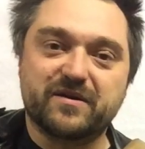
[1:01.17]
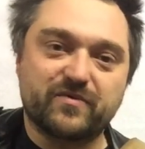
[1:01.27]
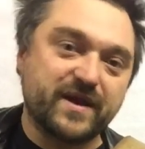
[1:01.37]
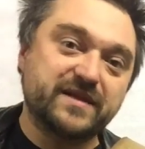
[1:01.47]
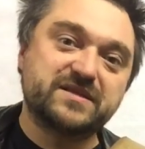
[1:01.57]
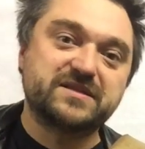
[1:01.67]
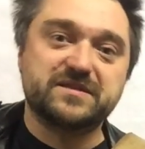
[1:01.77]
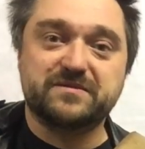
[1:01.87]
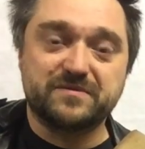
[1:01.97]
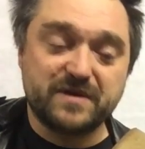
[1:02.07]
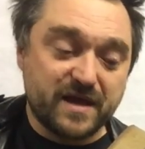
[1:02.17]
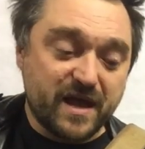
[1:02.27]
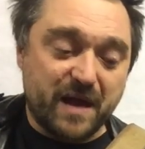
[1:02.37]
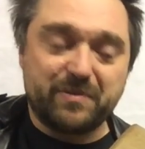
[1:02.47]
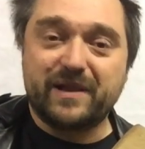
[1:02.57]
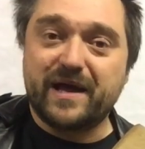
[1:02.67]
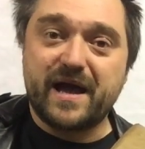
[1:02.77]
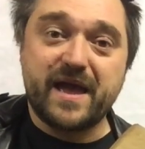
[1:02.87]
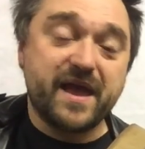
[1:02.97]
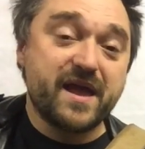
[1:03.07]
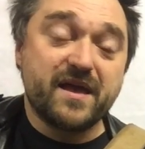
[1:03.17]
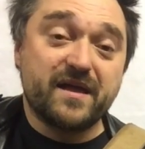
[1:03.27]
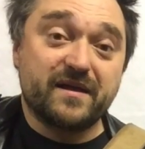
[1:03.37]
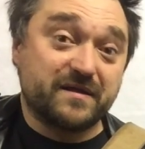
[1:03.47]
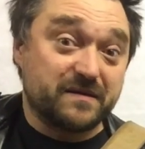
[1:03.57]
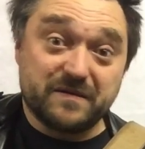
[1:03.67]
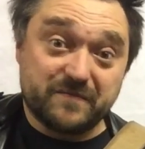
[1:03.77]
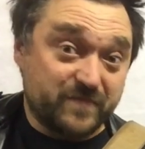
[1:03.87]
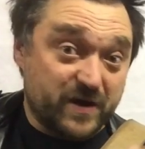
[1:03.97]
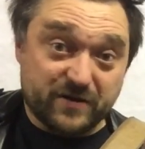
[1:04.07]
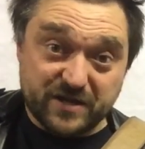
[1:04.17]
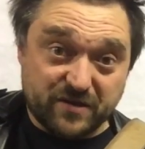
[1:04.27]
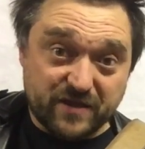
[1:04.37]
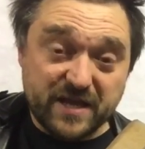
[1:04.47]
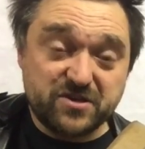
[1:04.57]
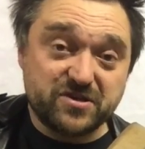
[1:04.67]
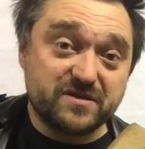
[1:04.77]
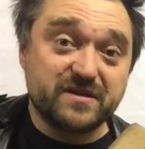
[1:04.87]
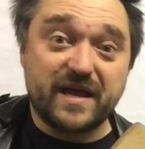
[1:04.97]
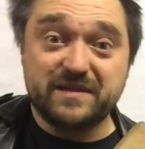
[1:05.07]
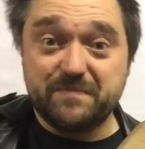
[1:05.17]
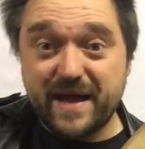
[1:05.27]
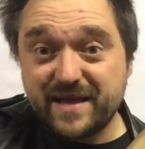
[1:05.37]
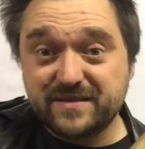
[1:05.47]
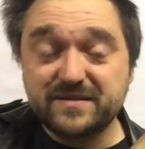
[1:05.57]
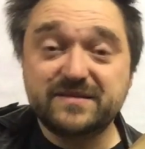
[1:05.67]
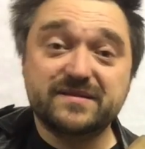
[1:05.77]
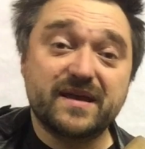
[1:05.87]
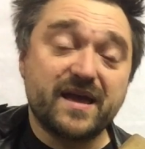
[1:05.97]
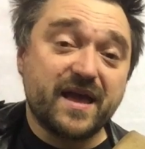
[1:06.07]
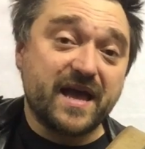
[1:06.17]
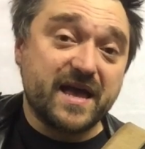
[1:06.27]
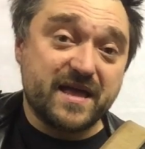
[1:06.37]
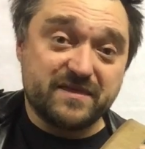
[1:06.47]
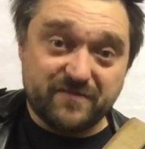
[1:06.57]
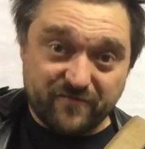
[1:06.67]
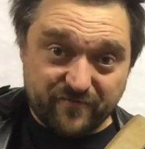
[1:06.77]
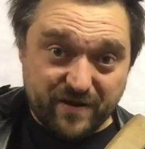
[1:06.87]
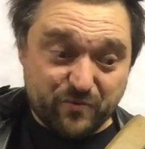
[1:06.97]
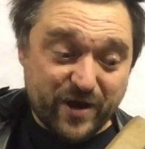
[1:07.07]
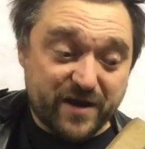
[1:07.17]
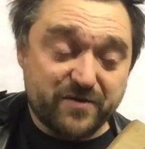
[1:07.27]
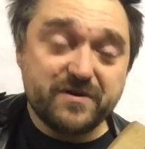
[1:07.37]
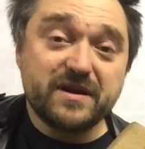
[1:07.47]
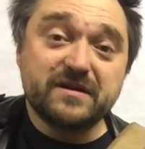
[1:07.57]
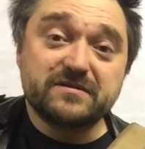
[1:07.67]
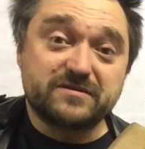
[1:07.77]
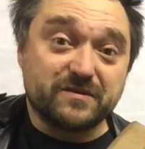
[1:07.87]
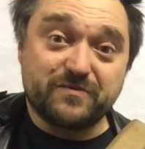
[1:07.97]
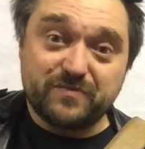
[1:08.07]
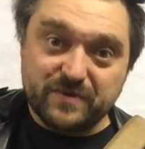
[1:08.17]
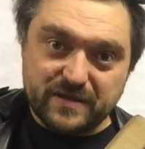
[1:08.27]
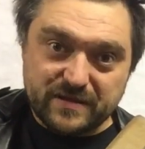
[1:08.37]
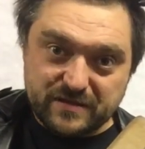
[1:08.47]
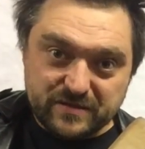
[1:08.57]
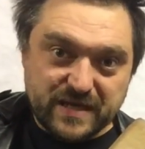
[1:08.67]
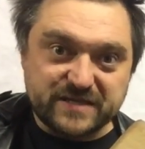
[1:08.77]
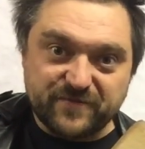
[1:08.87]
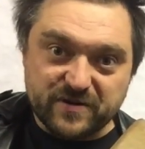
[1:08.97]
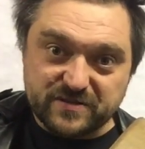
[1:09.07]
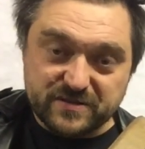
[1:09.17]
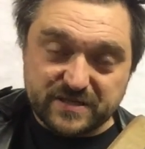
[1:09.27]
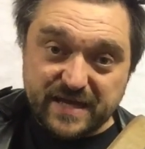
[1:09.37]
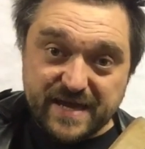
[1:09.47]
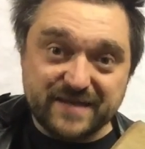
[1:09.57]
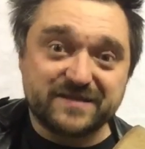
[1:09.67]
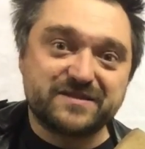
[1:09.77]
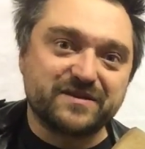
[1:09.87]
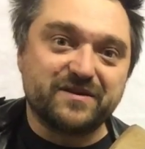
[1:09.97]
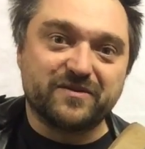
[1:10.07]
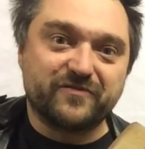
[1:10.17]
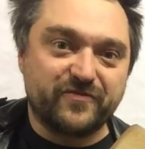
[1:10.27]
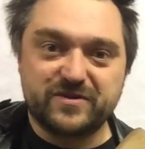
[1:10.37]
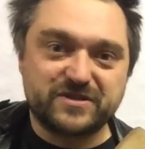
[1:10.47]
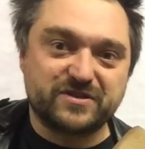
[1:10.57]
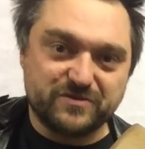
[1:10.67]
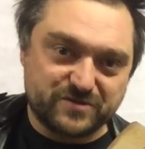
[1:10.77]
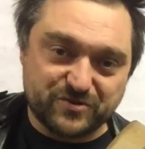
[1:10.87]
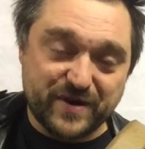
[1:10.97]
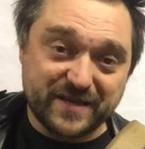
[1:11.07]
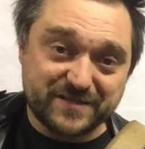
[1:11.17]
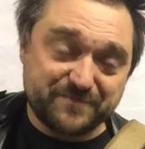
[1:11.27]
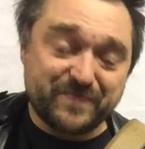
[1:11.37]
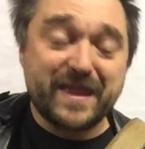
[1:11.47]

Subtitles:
great to apply articulation and bends and vibrato. So today's focus is on first 2 strings.